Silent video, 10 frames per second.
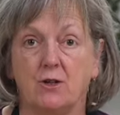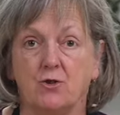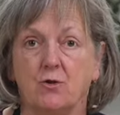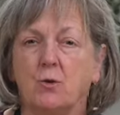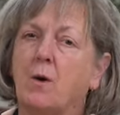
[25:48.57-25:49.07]
at
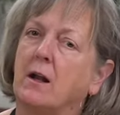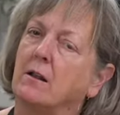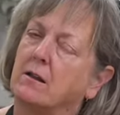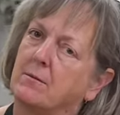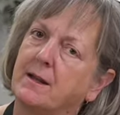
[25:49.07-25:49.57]
you. You want a
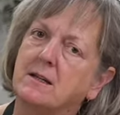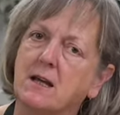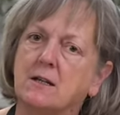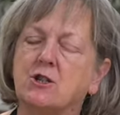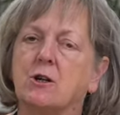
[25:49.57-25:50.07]
little bit of
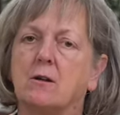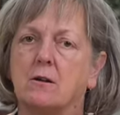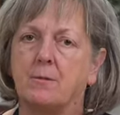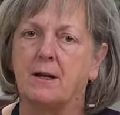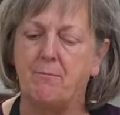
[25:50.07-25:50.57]
texture, a
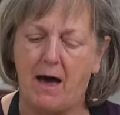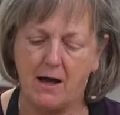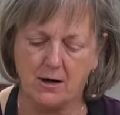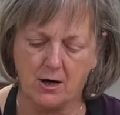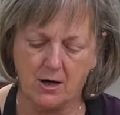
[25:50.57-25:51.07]
little bit of
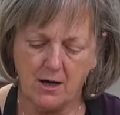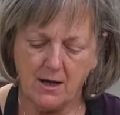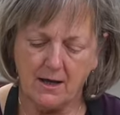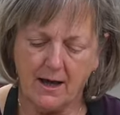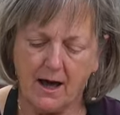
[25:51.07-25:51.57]
pattern.
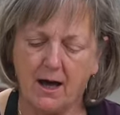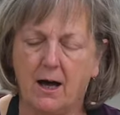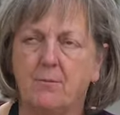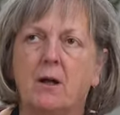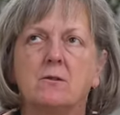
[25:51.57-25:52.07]

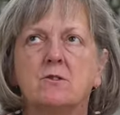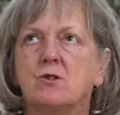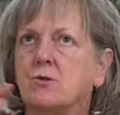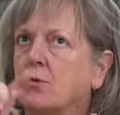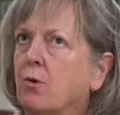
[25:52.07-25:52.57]

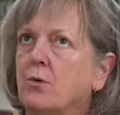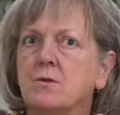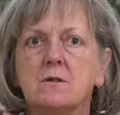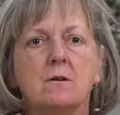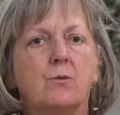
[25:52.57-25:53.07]

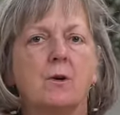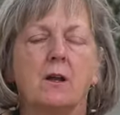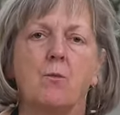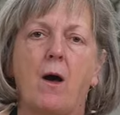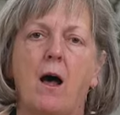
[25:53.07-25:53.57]
Scrolls look
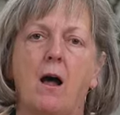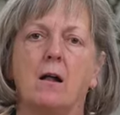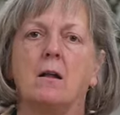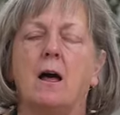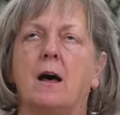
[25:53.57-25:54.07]
really
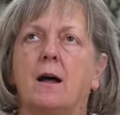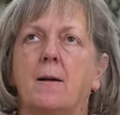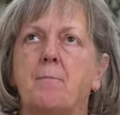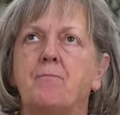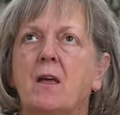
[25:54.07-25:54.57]

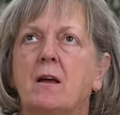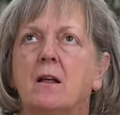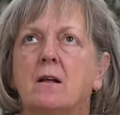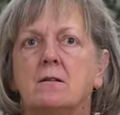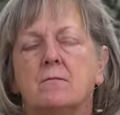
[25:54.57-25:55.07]
well.
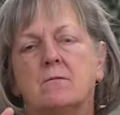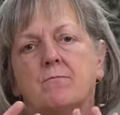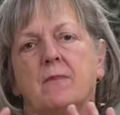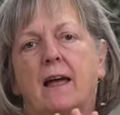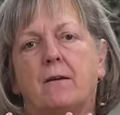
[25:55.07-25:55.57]

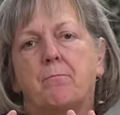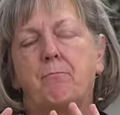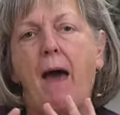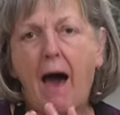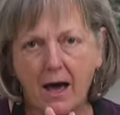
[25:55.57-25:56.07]
Like
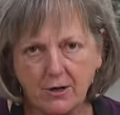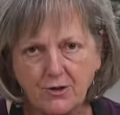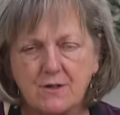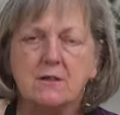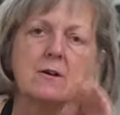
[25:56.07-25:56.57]

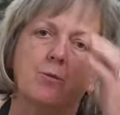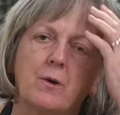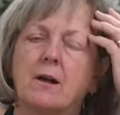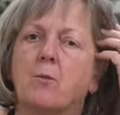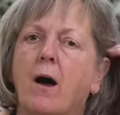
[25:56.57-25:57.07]
patterns look
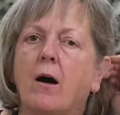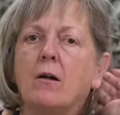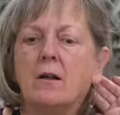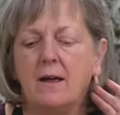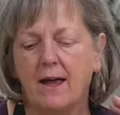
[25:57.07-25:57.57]
really
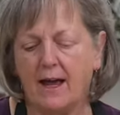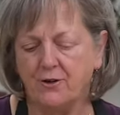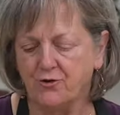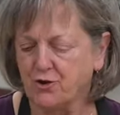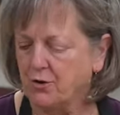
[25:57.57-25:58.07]
well. And
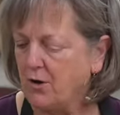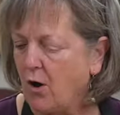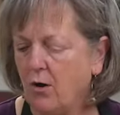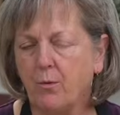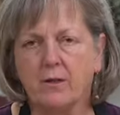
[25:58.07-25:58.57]
you do it
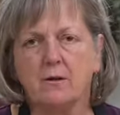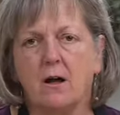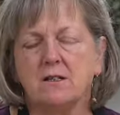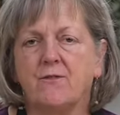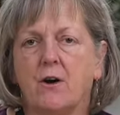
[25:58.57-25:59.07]
all with
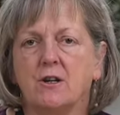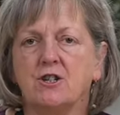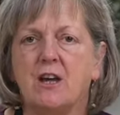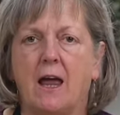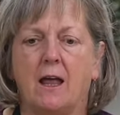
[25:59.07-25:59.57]
gloss
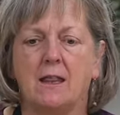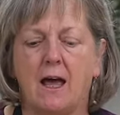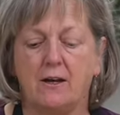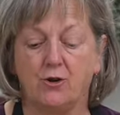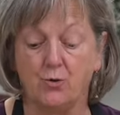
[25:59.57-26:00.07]
varnish, and
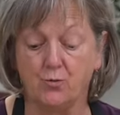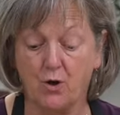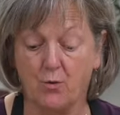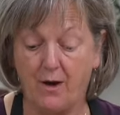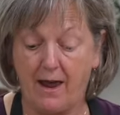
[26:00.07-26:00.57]
then you
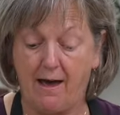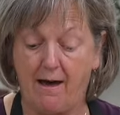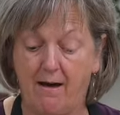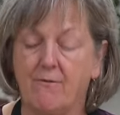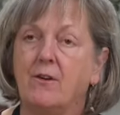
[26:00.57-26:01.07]
don't
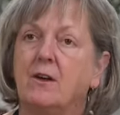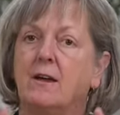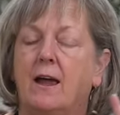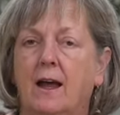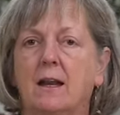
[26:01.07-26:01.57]
have
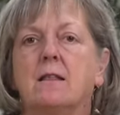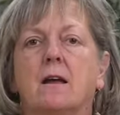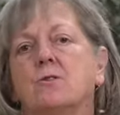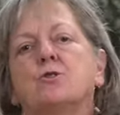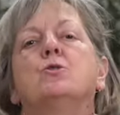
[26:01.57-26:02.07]

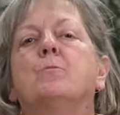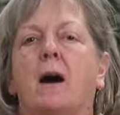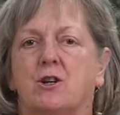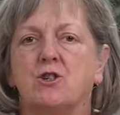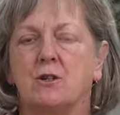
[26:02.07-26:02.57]
anything too
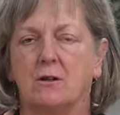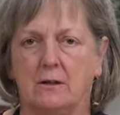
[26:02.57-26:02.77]
much